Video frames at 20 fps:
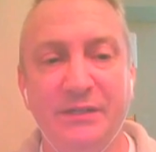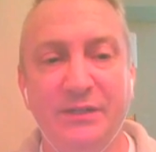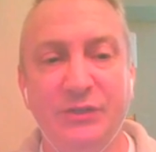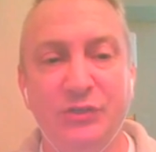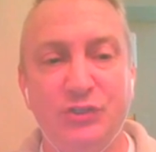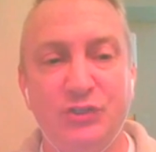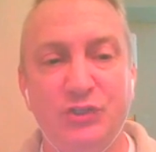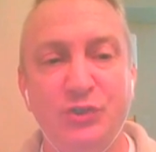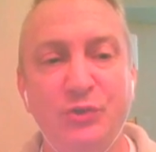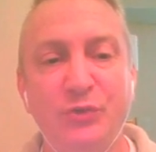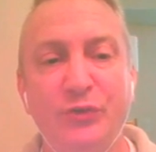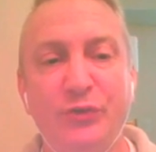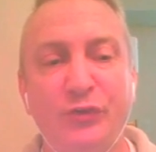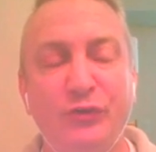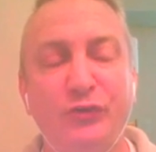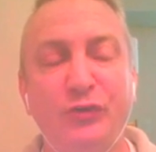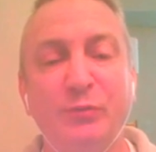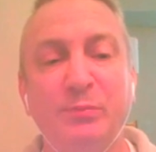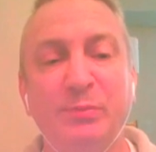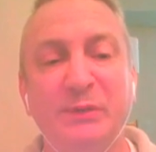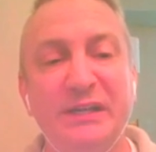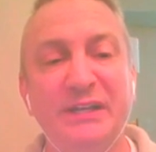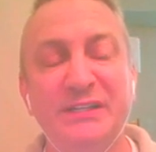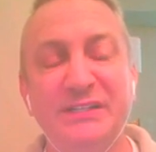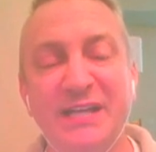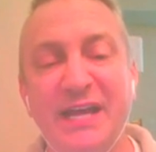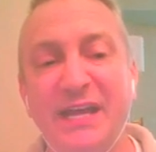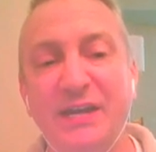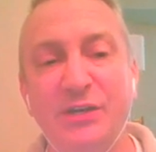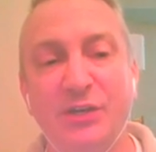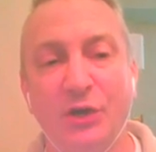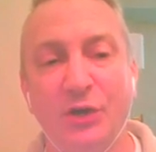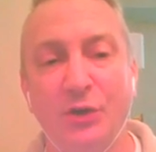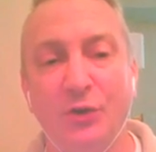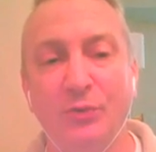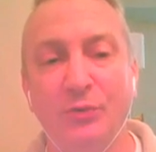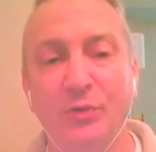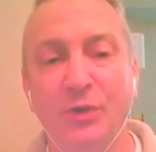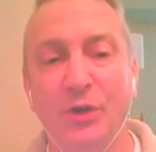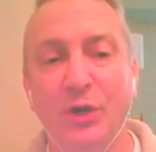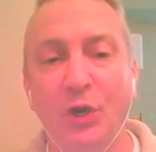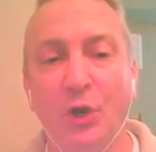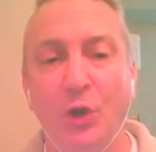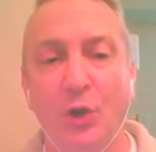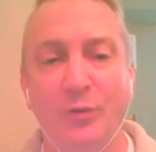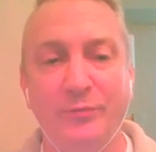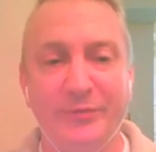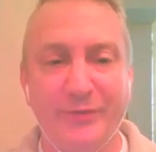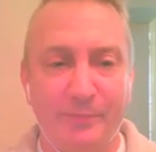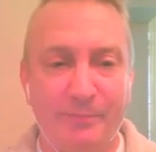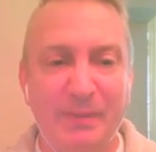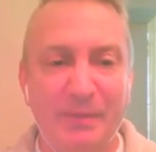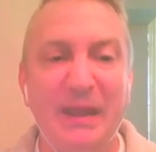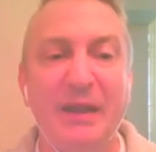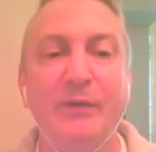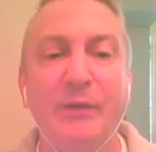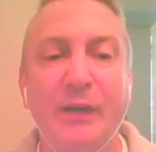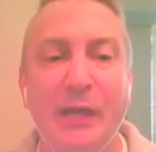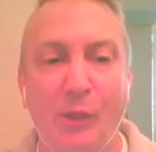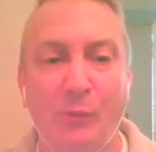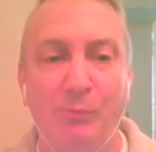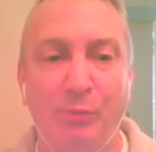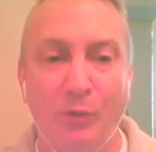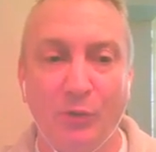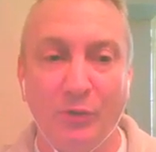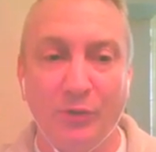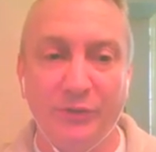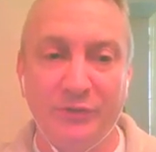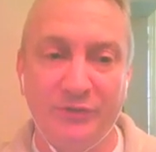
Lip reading: to the Super Nintendo over the parallel port.